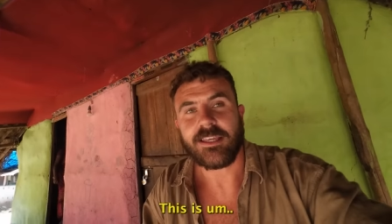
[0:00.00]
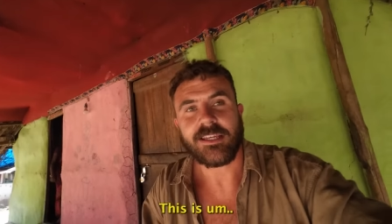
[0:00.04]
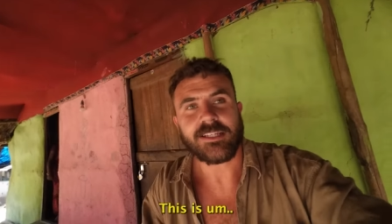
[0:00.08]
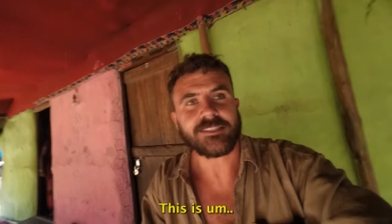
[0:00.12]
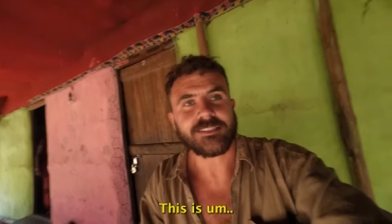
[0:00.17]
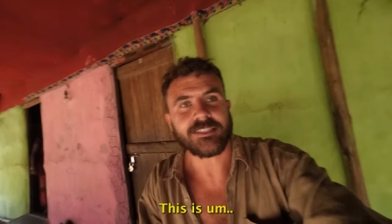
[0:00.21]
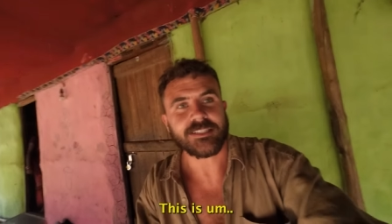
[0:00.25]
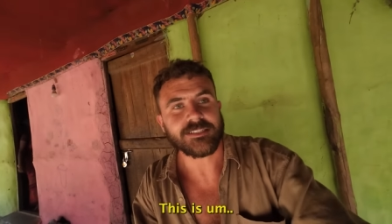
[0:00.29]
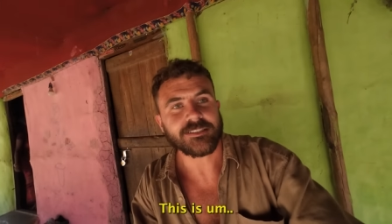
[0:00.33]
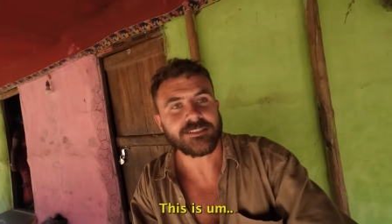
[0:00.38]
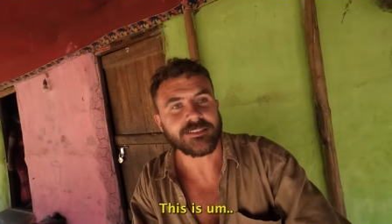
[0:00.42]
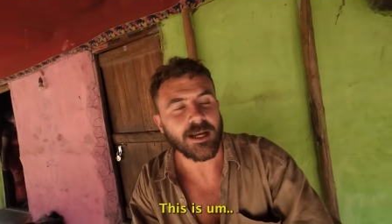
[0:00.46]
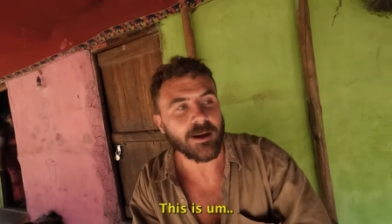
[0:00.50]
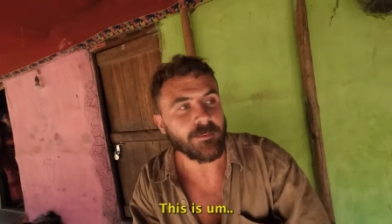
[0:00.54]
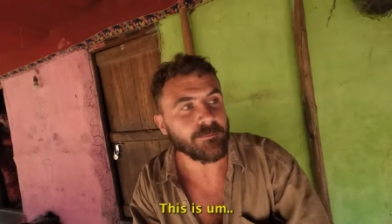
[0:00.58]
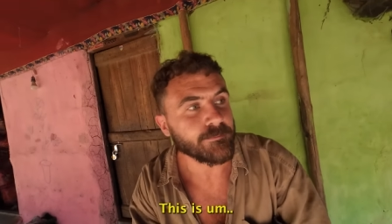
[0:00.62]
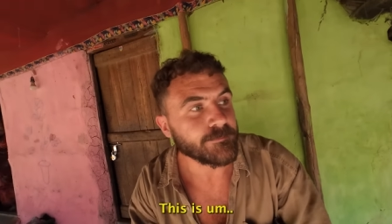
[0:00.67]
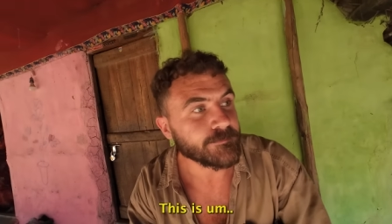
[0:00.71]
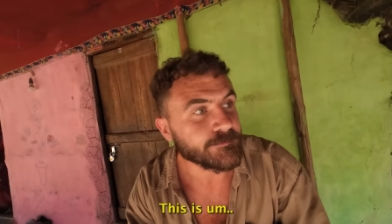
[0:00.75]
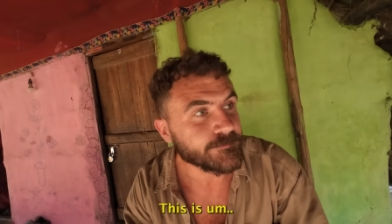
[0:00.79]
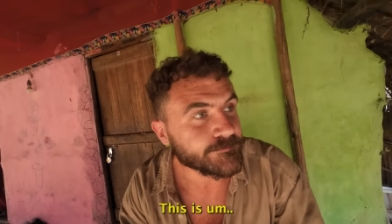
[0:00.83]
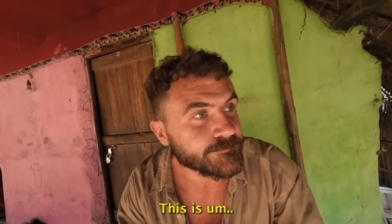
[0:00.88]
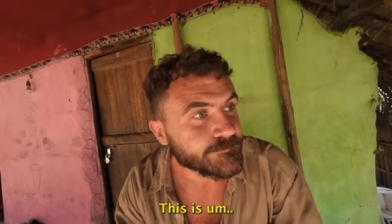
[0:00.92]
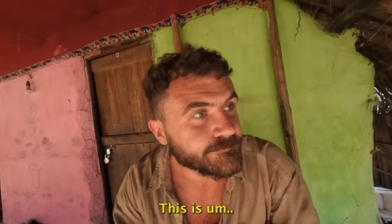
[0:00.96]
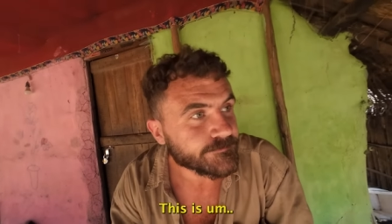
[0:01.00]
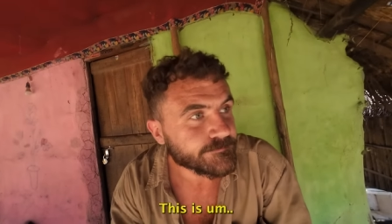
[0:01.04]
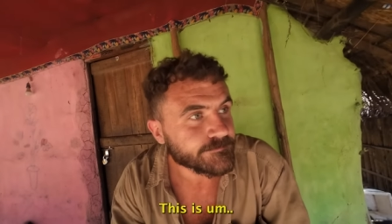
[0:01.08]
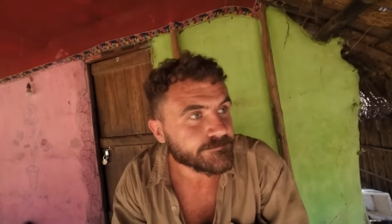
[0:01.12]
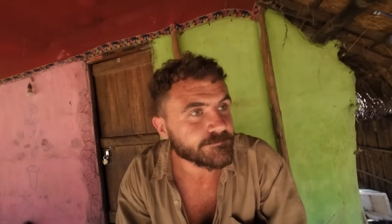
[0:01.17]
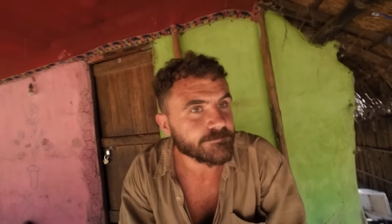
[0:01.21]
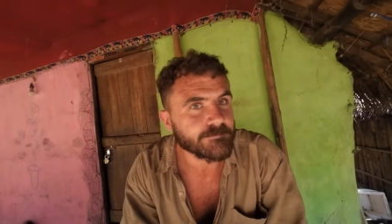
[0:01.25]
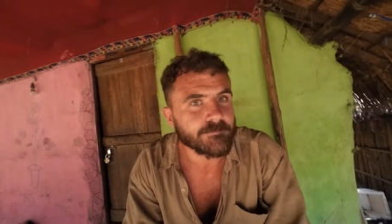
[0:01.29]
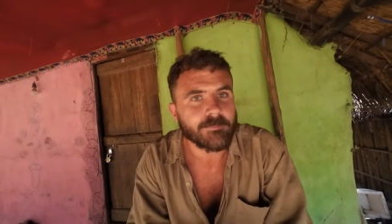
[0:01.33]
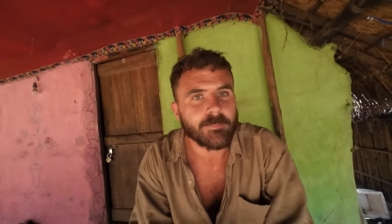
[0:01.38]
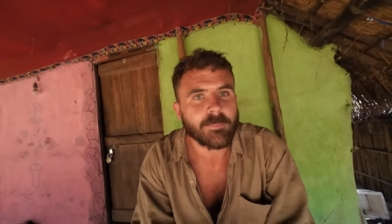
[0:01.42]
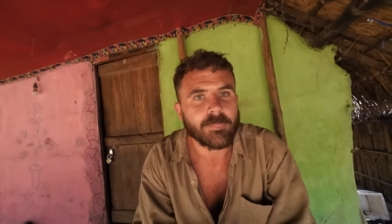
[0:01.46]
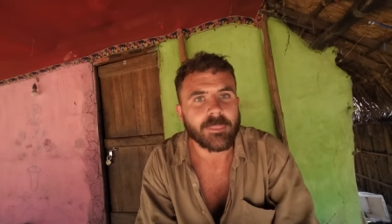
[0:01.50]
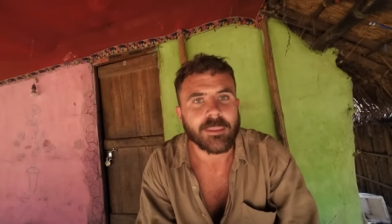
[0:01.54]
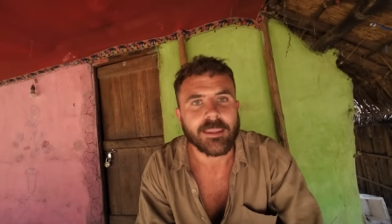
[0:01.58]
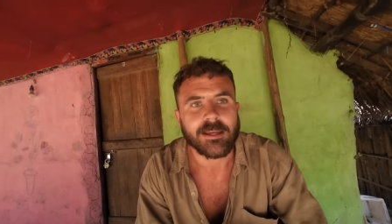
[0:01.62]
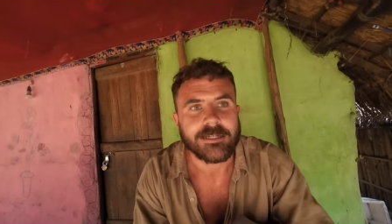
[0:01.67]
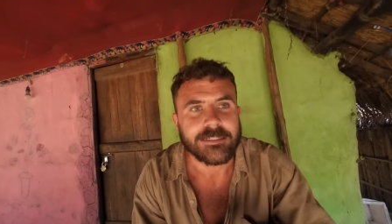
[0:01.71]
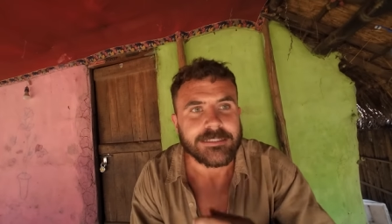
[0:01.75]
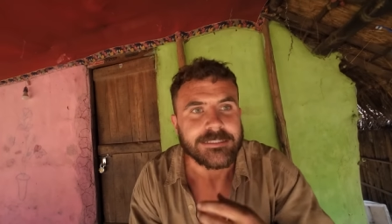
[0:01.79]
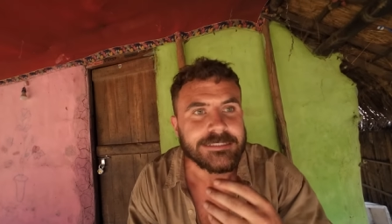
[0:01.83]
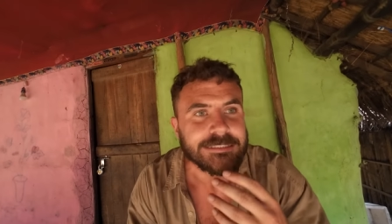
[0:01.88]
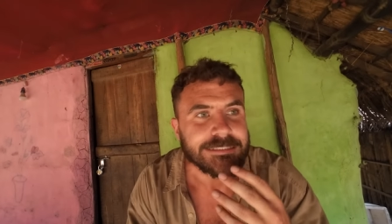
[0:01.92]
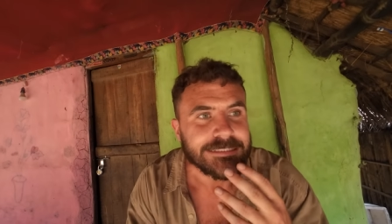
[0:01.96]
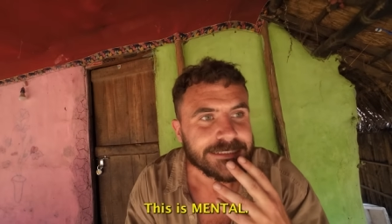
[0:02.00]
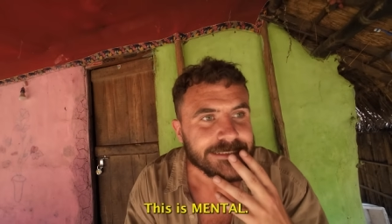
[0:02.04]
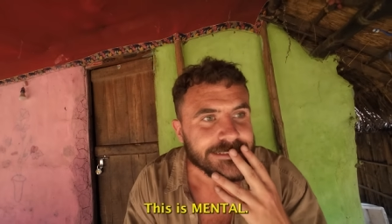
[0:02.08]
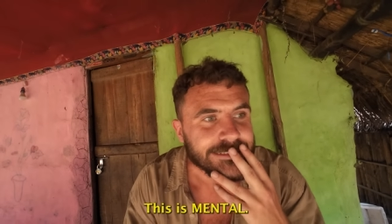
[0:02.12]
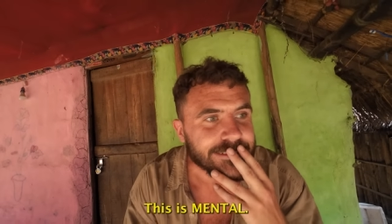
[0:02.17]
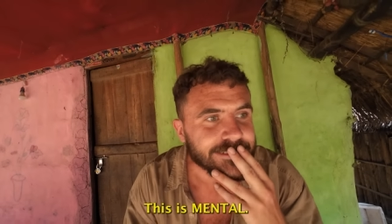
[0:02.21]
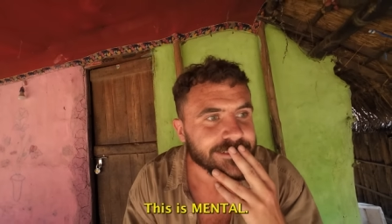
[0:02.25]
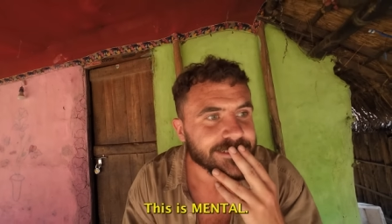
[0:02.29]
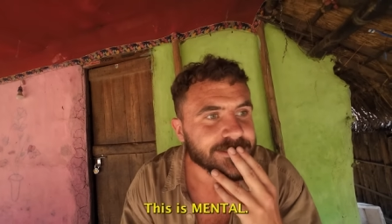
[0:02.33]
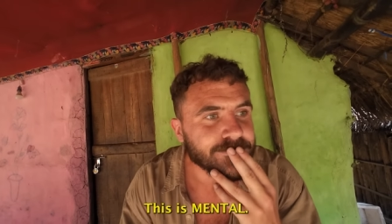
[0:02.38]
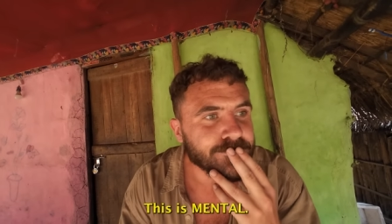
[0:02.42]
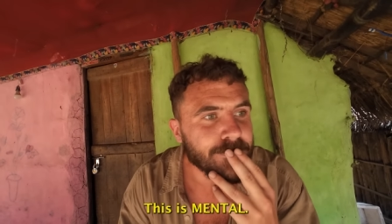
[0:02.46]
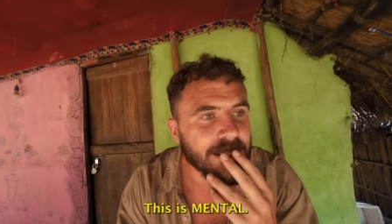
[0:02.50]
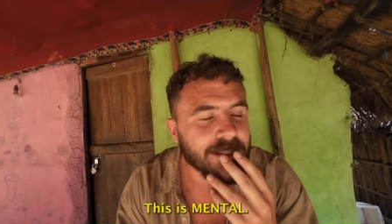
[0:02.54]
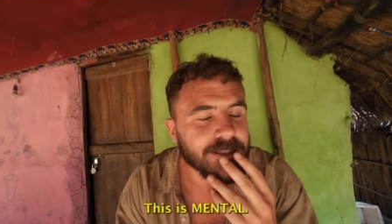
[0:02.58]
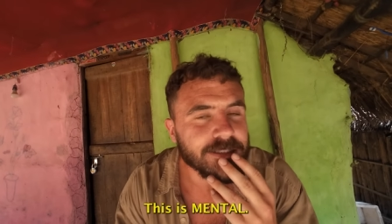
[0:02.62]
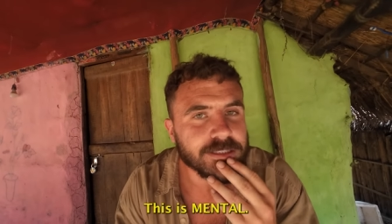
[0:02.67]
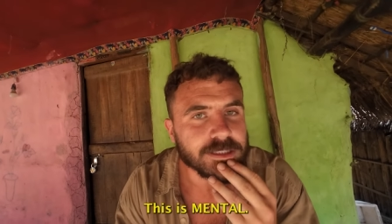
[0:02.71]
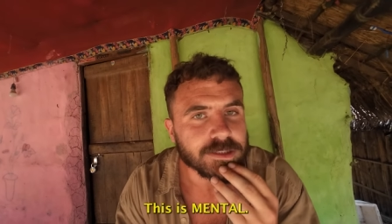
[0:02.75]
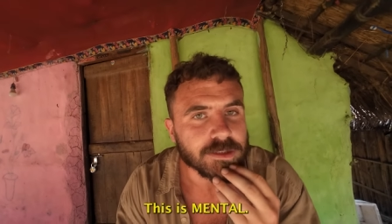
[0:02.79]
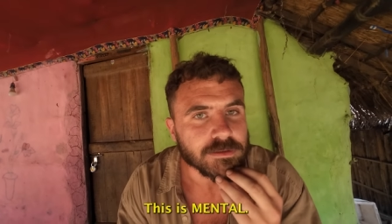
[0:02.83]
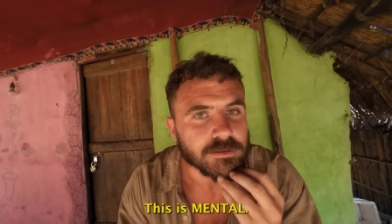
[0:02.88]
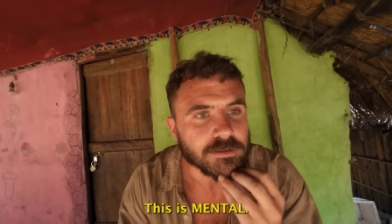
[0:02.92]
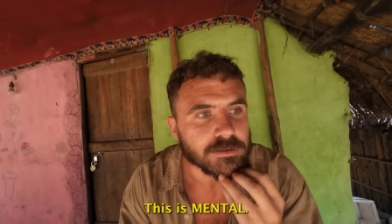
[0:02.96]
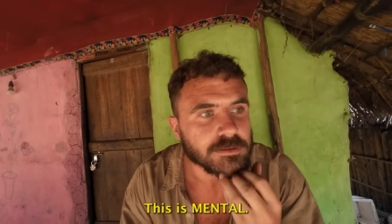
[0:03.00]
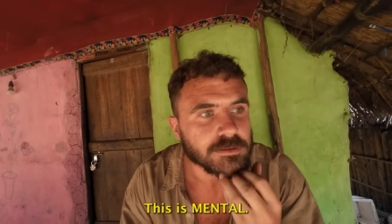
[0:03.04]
This is um this is mental.